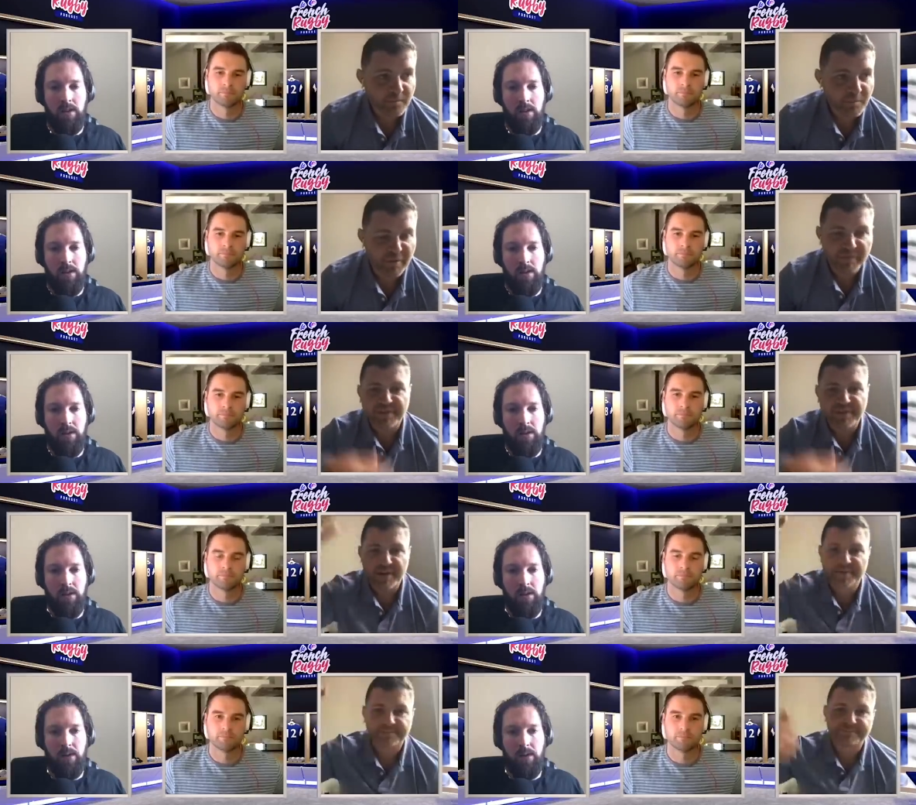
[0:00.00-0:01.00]

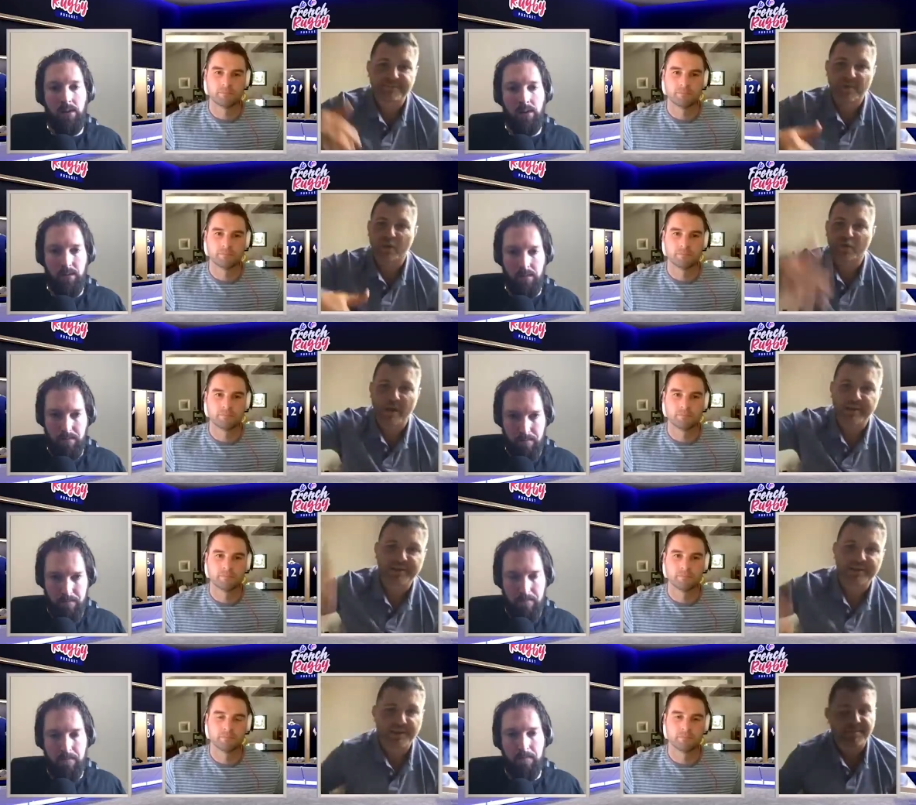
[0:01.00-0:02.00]
Speaker 1: pivoting
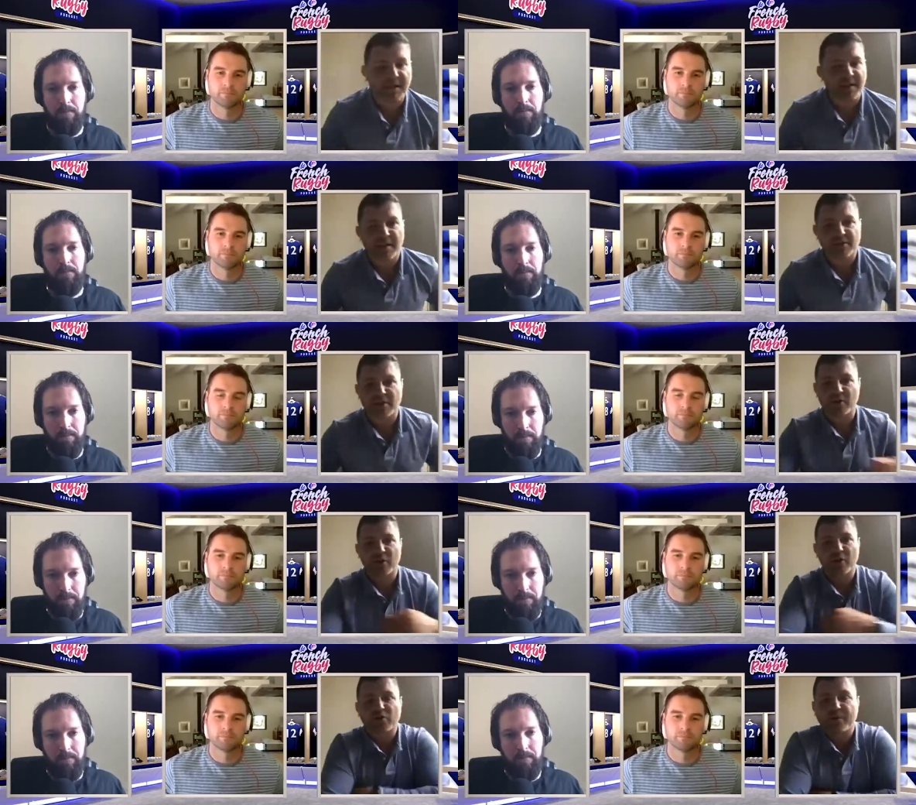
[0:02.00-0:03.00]
humanity, and then there's lo-
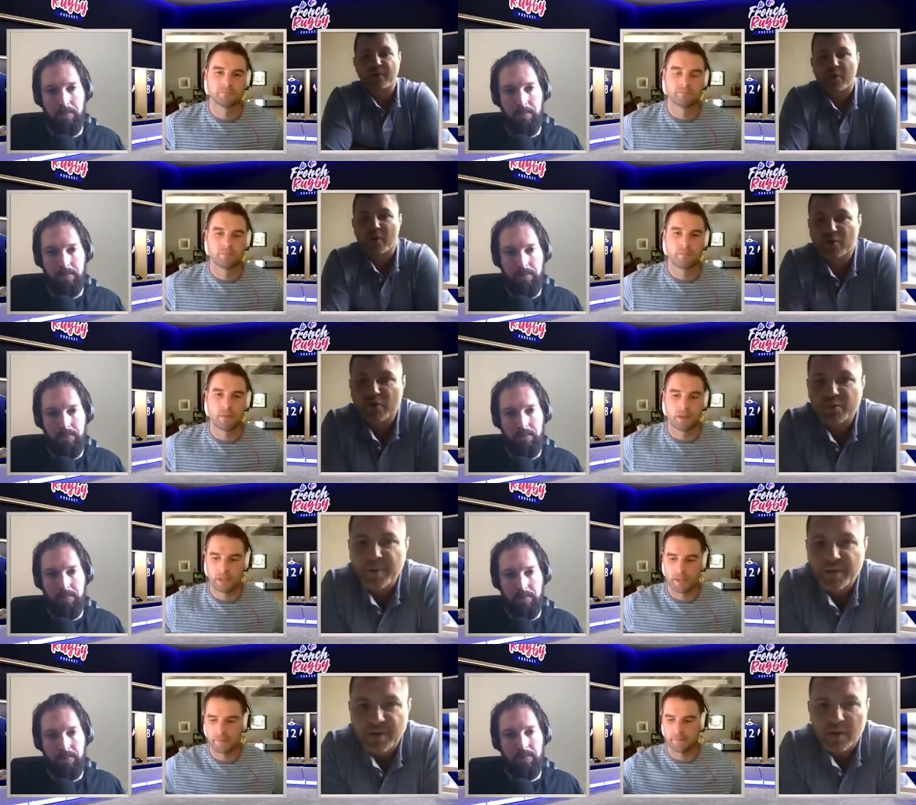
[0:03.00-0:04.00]
loads of other coaches, but
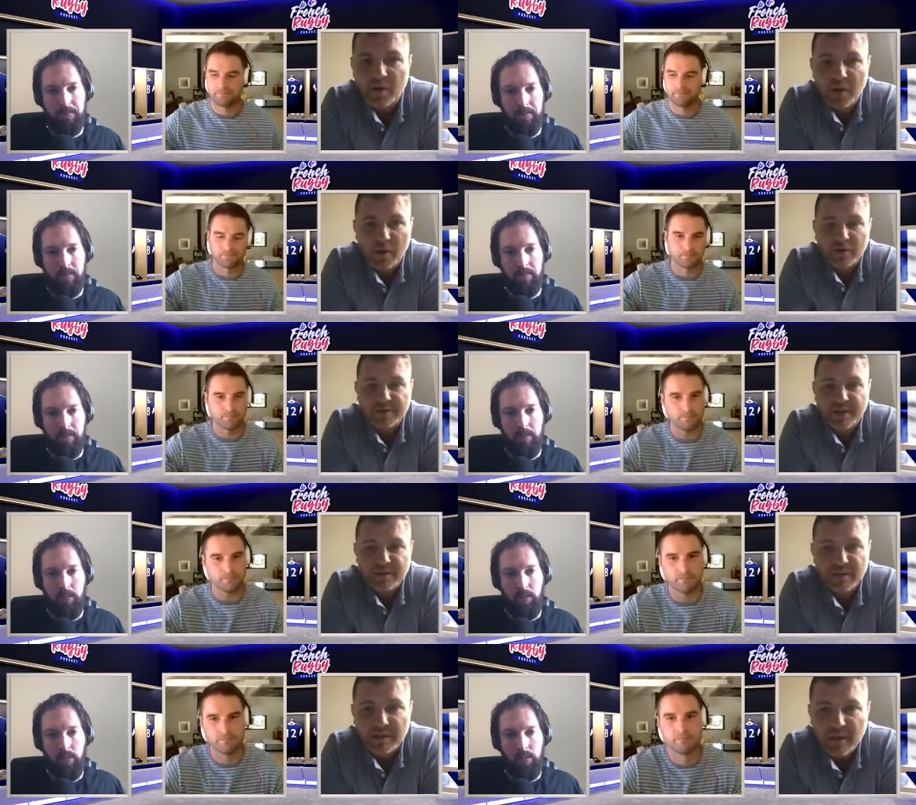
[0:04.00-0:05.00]
I'll, I'll, I'll stay to
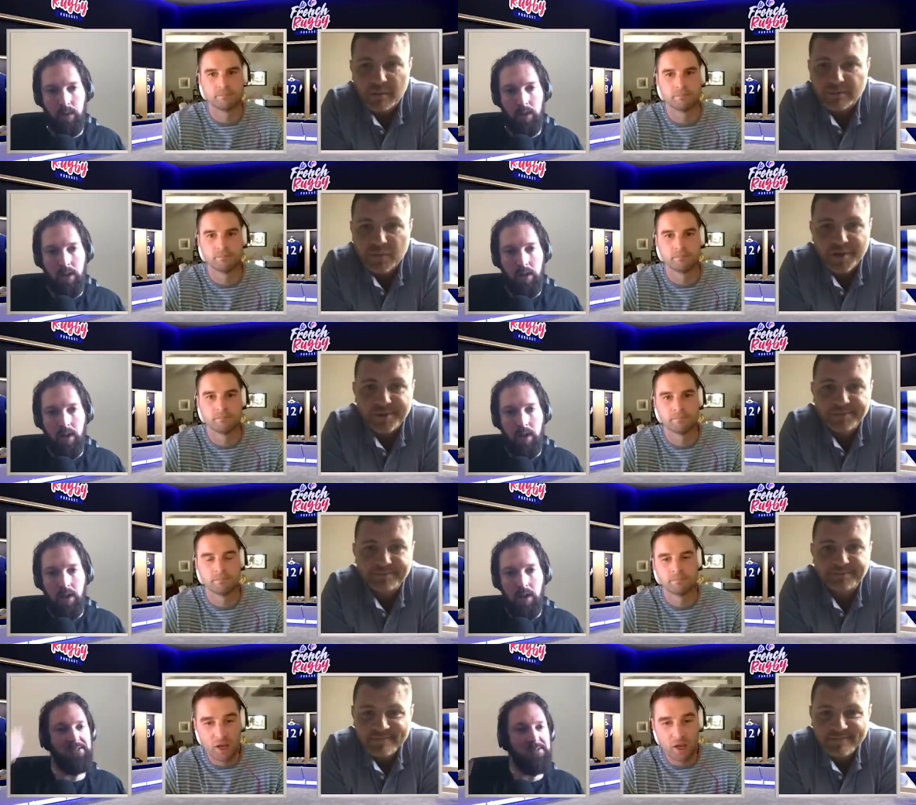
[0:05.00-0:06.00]
that now, Johnny
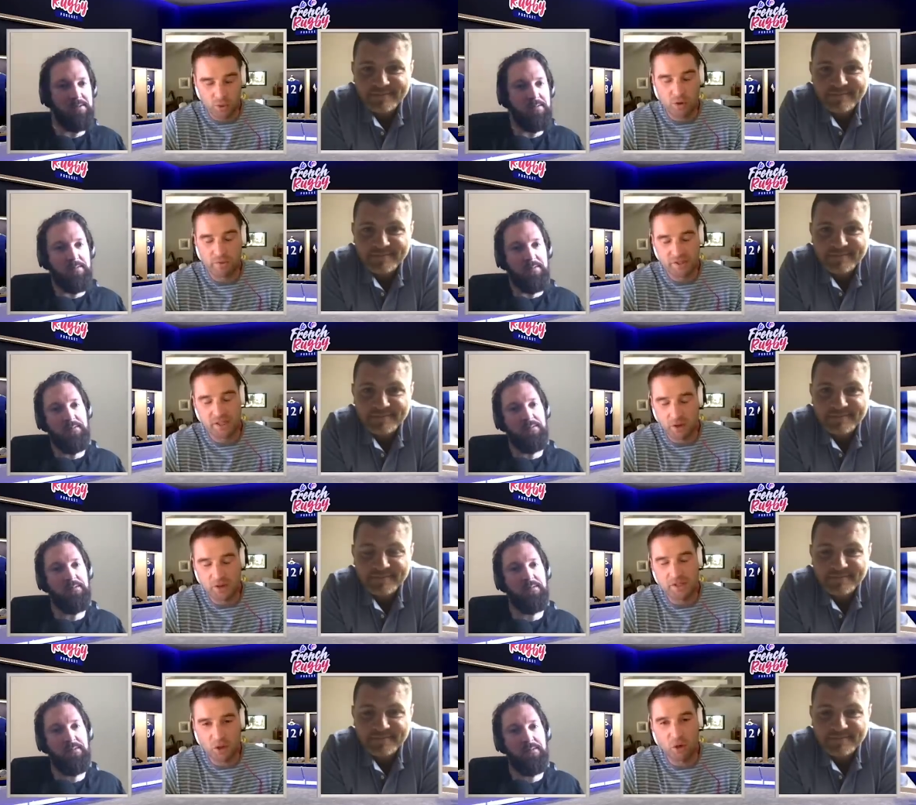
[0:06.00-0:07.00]
Speaker 2: we obviously lost
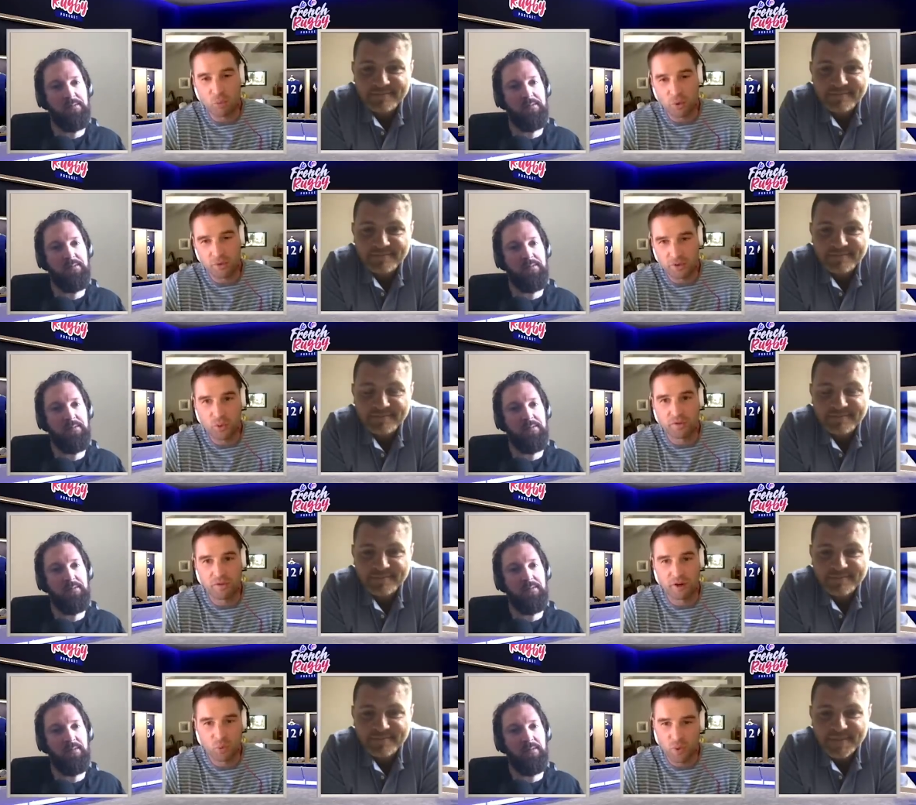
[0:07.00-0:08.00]
a lot more than you with
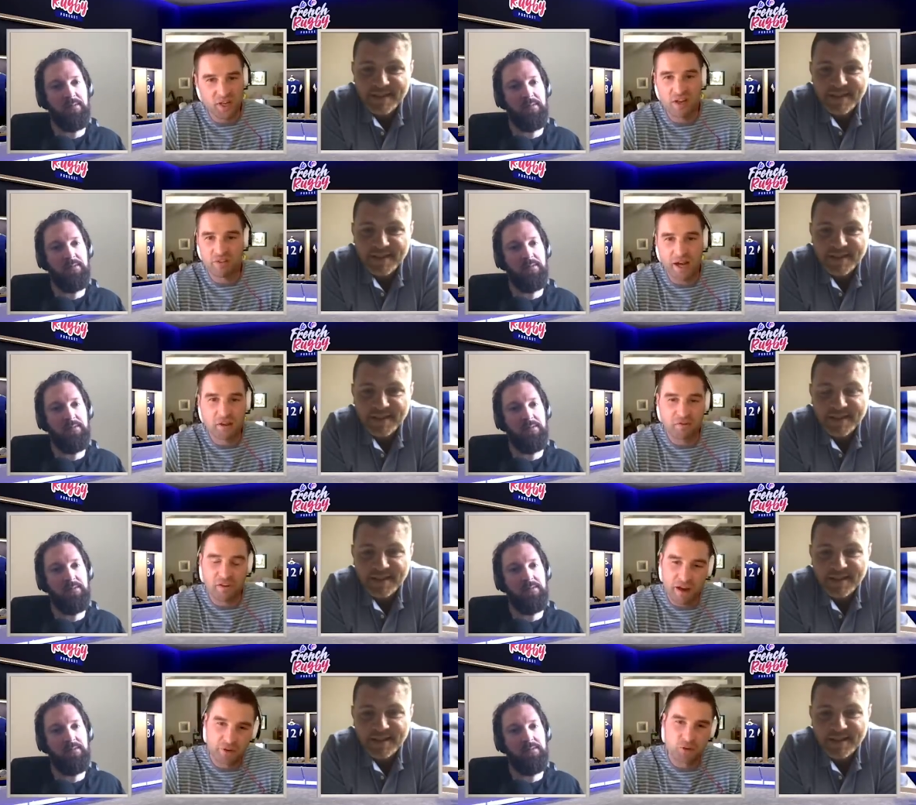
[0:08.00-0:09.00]
Vern, but we never had the
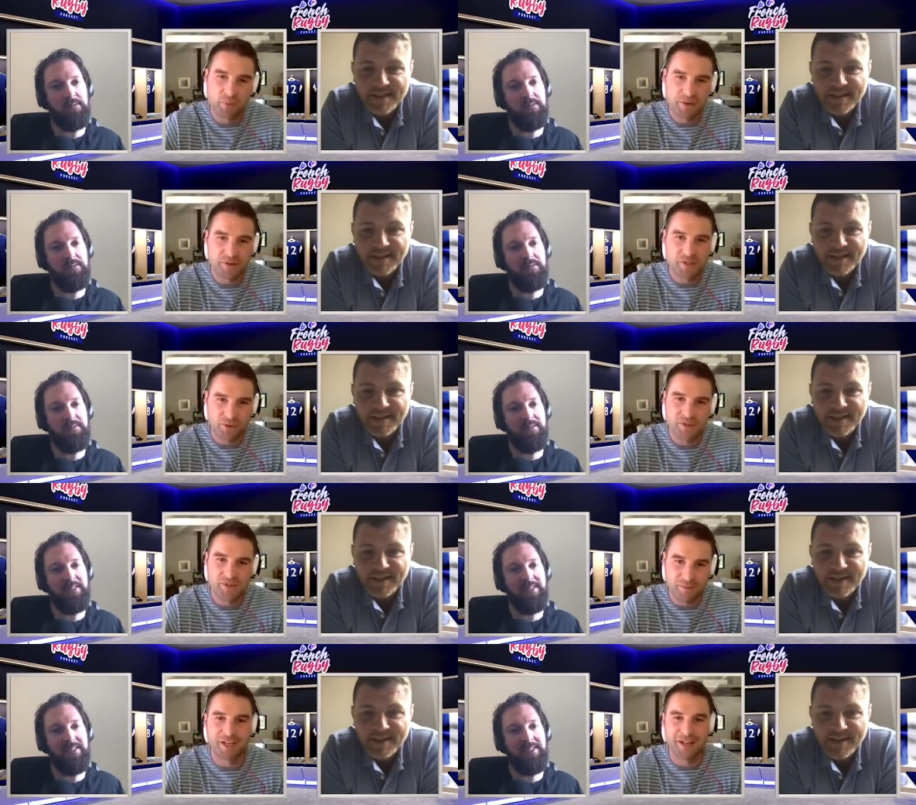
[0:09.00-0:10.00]
500 beer story. So
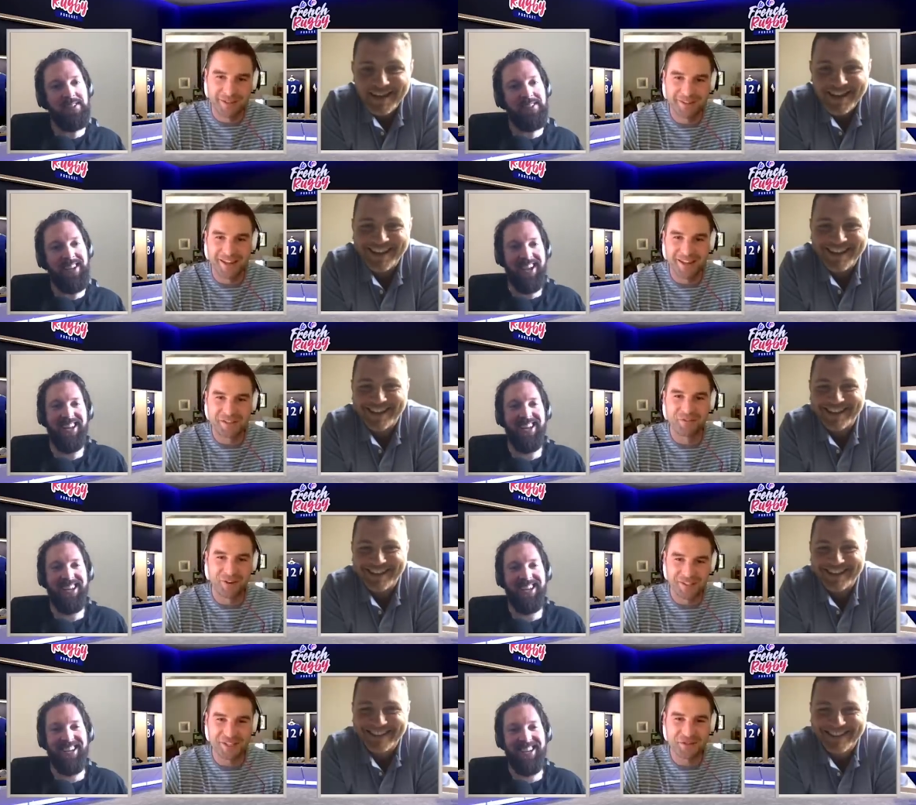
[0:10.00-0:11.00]
I'm gutted that that's the first
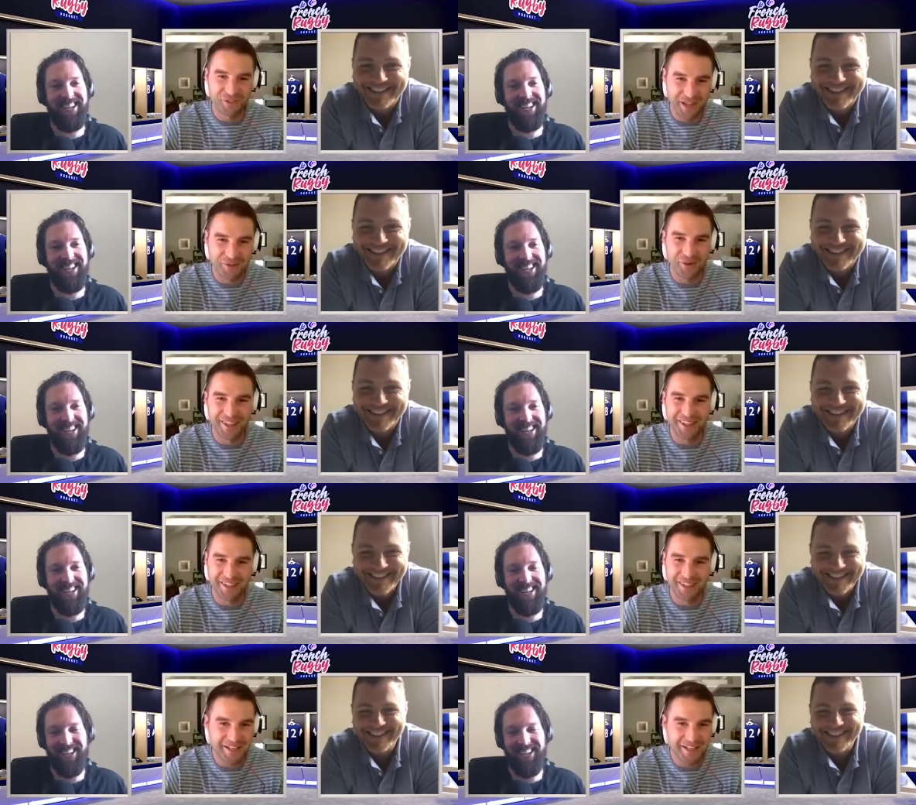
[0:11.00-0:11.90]
thing you've led with. That